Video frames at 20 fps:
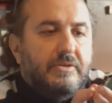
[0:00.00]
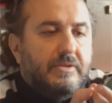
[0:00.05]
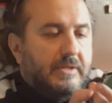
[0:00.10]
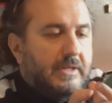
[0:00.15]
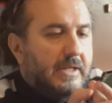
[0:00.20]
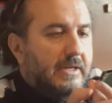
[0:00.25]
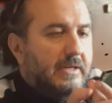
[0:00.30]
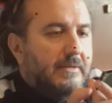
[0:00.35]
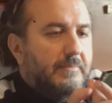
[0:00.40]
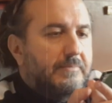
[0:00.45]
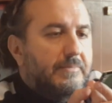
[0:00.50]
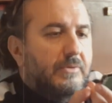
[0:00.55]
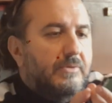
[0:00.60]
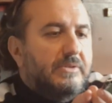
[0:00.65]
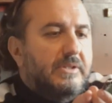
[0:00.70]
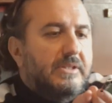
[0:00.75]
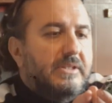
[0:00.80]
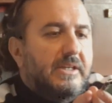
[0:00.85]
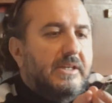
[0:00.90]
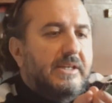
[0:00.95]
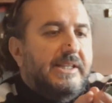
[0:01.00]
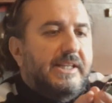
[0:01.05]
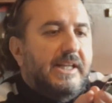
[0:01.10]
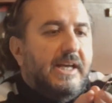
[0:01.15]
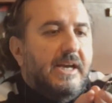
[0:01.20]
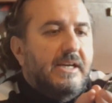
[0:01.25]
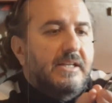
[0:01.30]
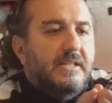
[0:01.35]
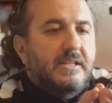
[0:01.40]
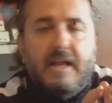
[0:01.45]
can put it
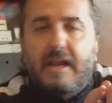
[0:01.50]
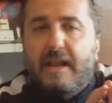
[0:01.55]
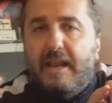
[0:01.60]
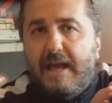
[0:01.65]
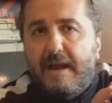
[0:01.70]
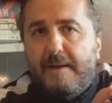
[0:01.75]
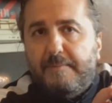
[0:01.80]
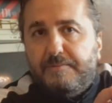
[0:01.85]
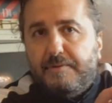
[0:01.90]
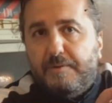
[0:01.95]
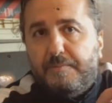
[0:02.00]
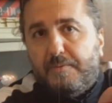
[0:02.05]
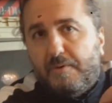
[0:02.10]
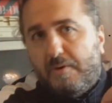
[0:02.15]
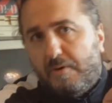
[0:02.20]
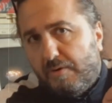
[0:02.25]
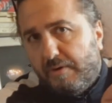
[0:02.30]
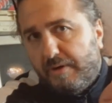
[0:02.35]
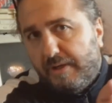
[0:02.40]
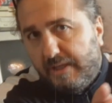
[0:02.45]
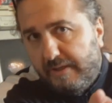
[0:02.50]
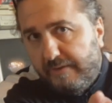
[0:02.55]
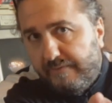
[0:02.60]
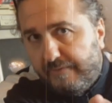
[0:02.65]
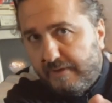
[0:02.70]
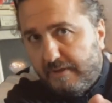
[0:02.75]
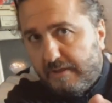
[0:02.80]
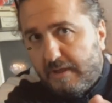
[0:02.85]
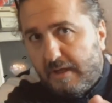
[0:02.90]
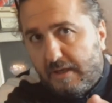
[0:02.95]
inside a laptop or
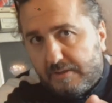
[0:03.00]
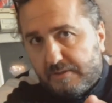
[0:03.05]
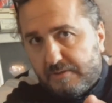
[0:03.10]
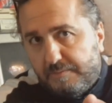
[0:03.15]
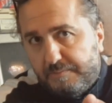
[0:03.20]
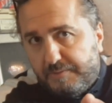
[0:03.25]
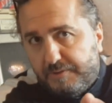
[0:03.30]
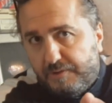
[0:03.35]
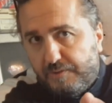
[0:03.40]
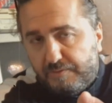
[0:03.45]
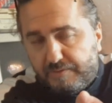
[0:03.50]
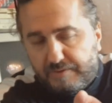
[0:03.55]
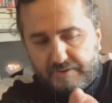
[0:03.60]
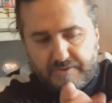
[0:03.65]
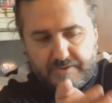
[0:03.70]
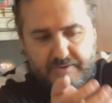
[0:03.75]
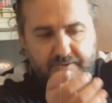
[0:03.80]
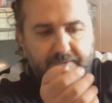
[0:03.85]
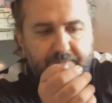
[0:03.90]
even a computer.